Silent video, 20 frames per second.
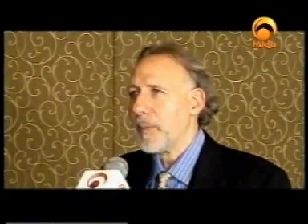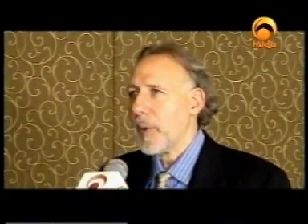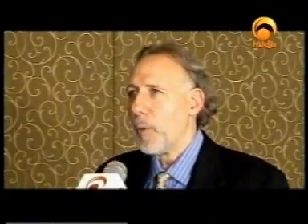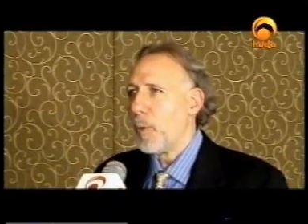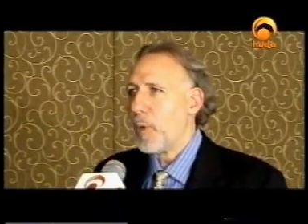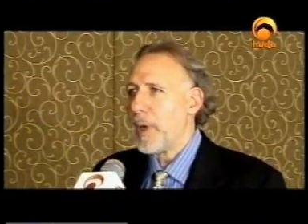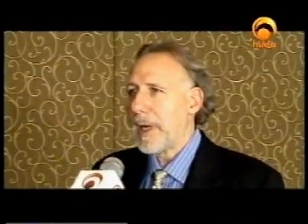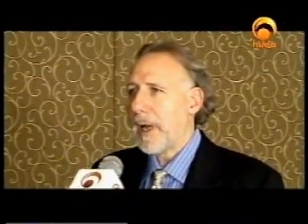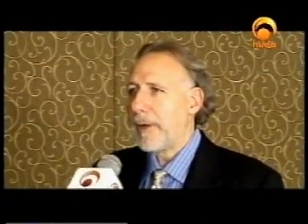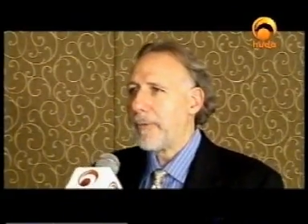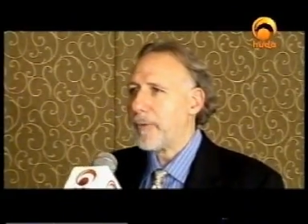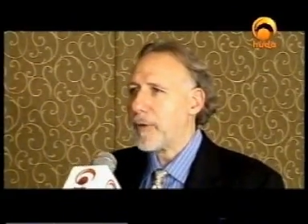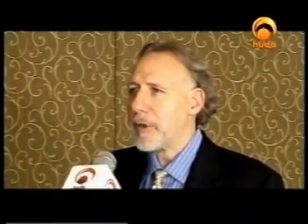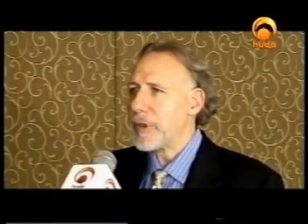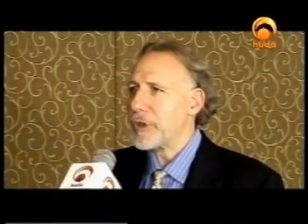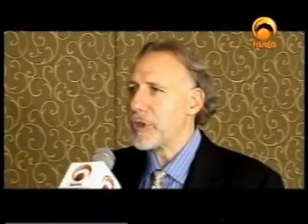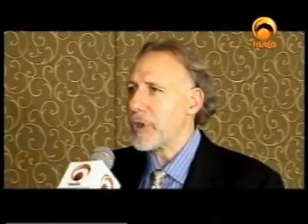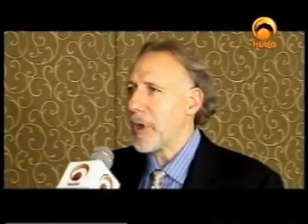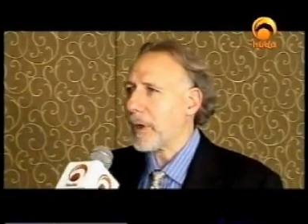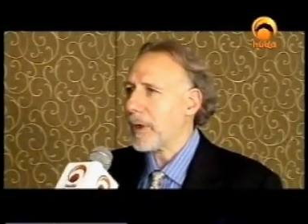When I
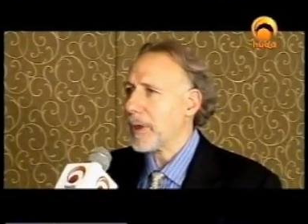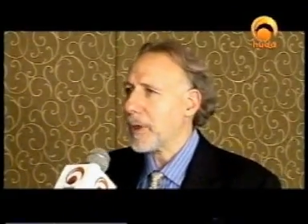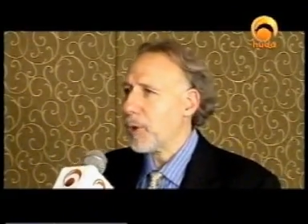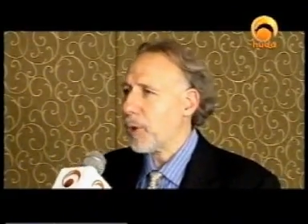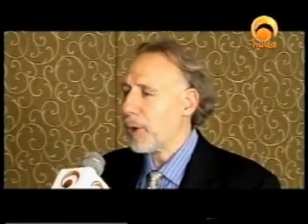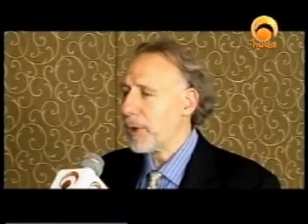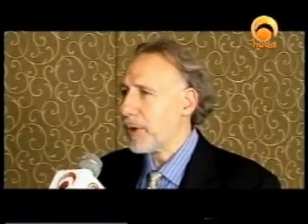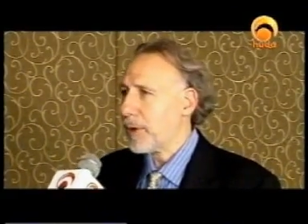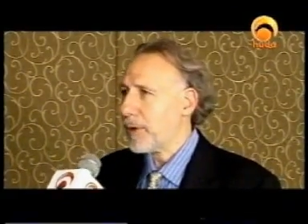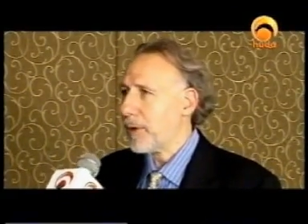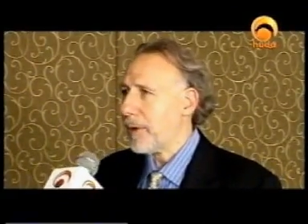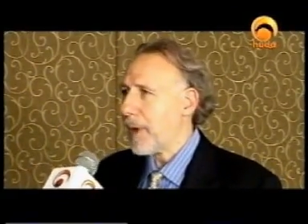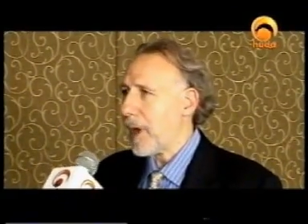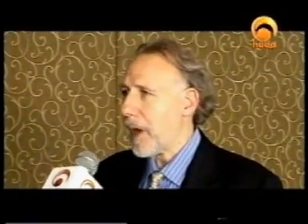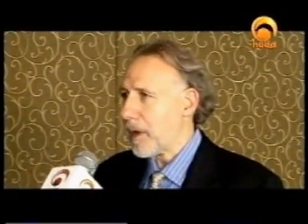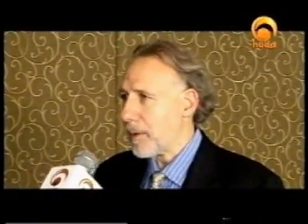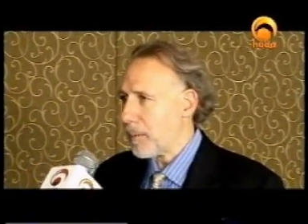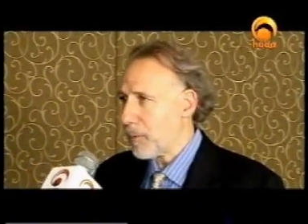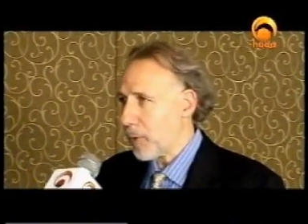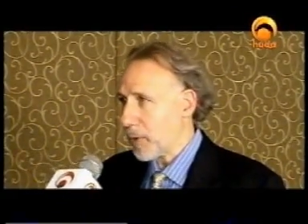first started going to the
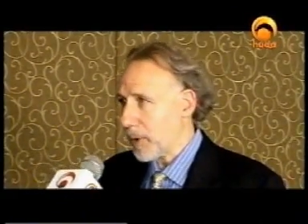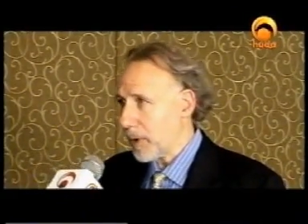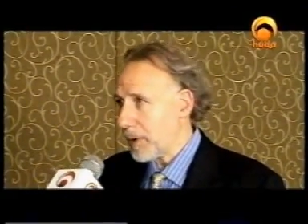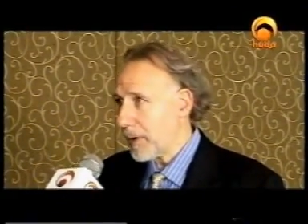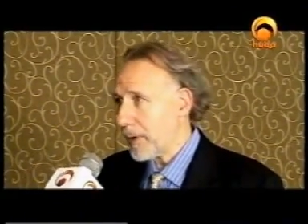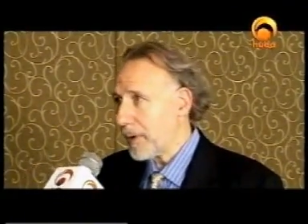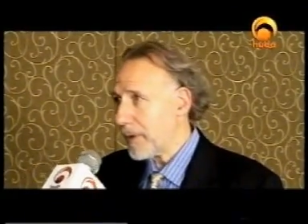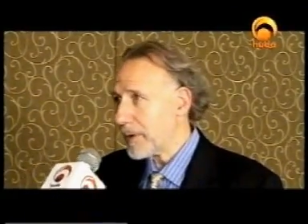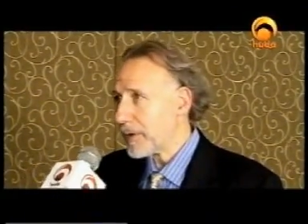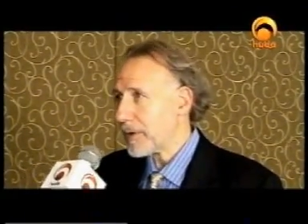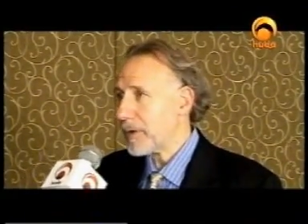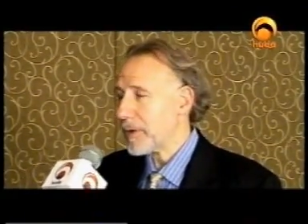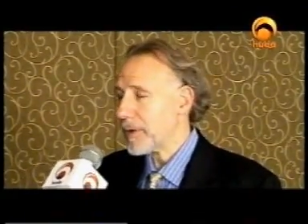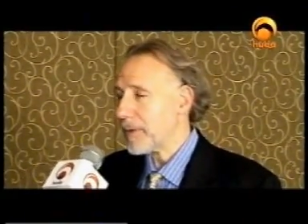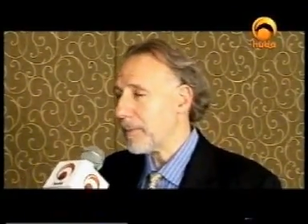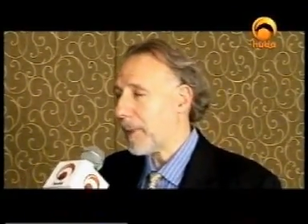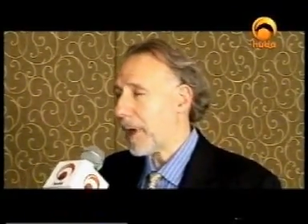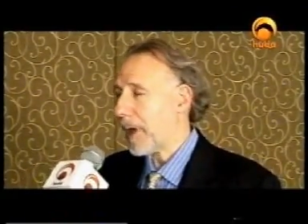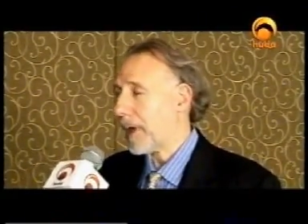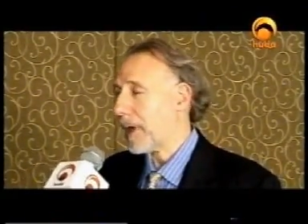Arab world, and this
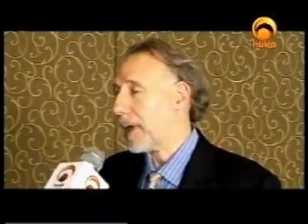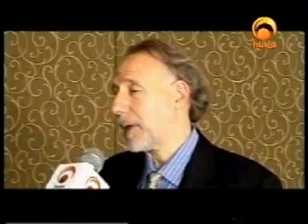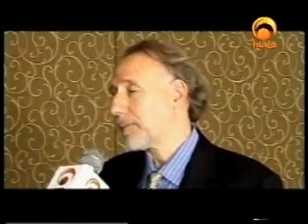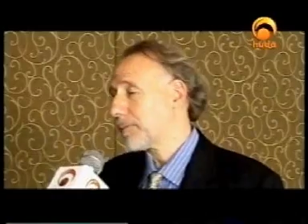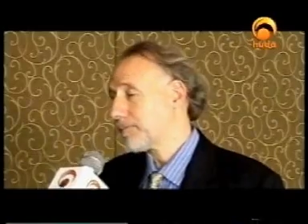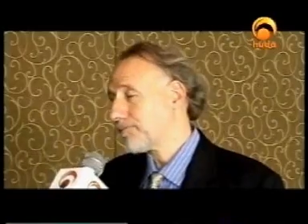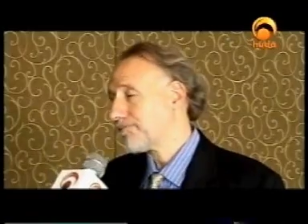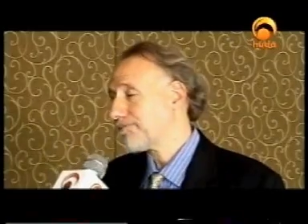is my,